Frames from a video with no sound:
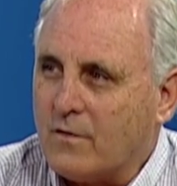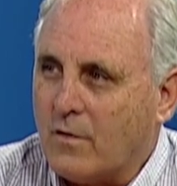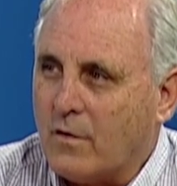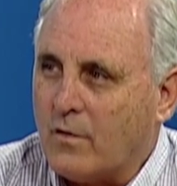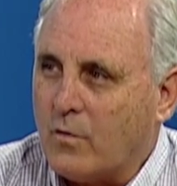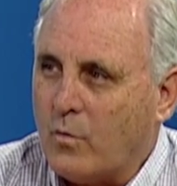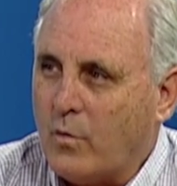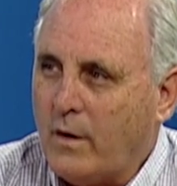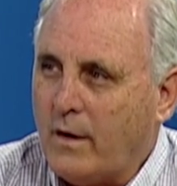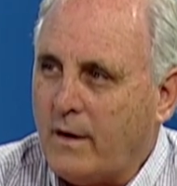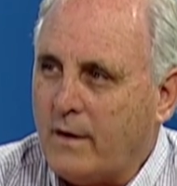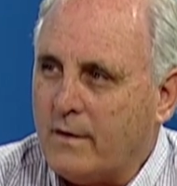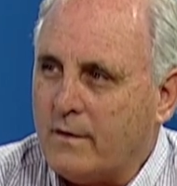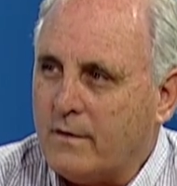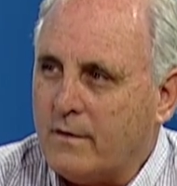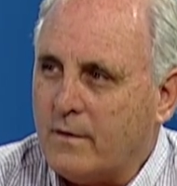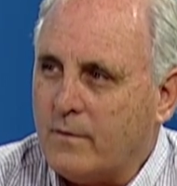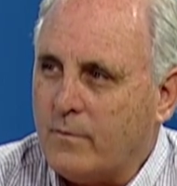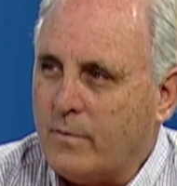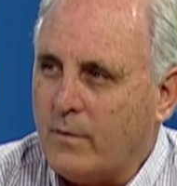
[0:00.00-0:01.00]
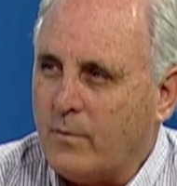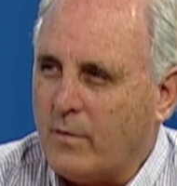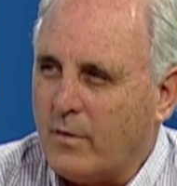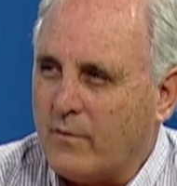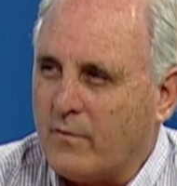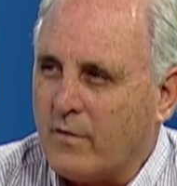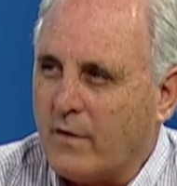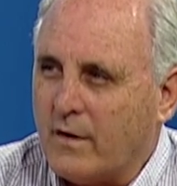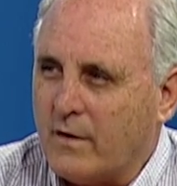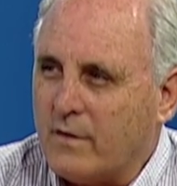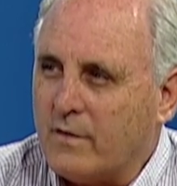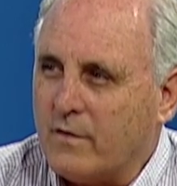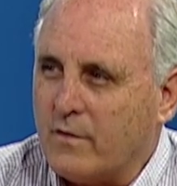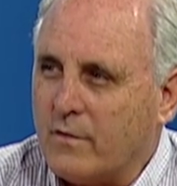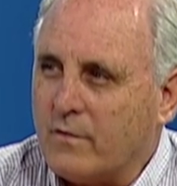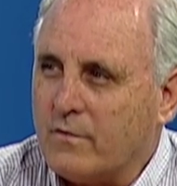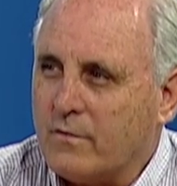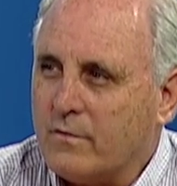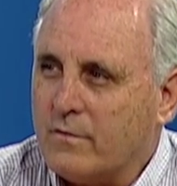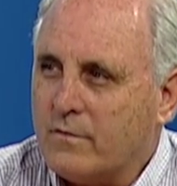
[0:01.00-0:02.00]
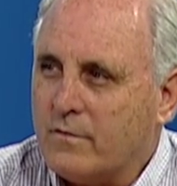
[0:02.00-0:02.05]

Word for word: gone away, and, and people haven't gotten their,